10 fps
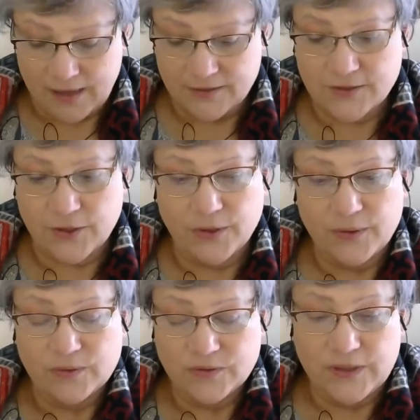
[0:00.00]

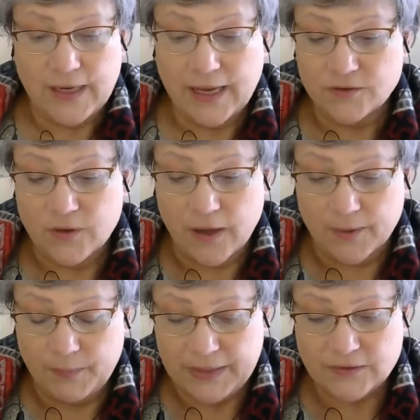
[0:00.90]
So today I
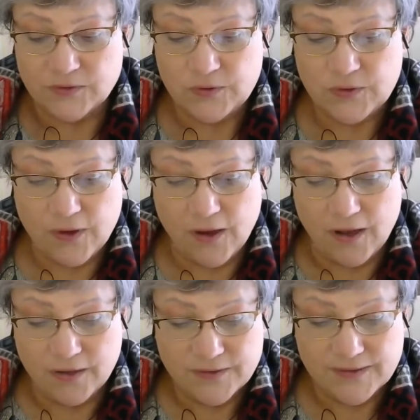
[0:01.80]
picked two
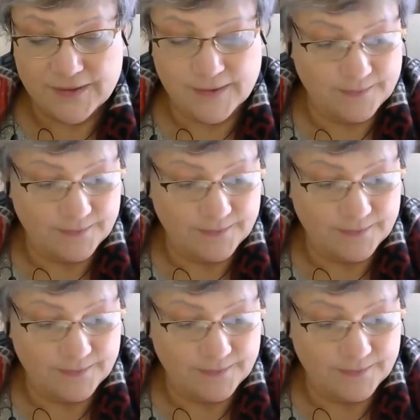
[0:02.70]
cards.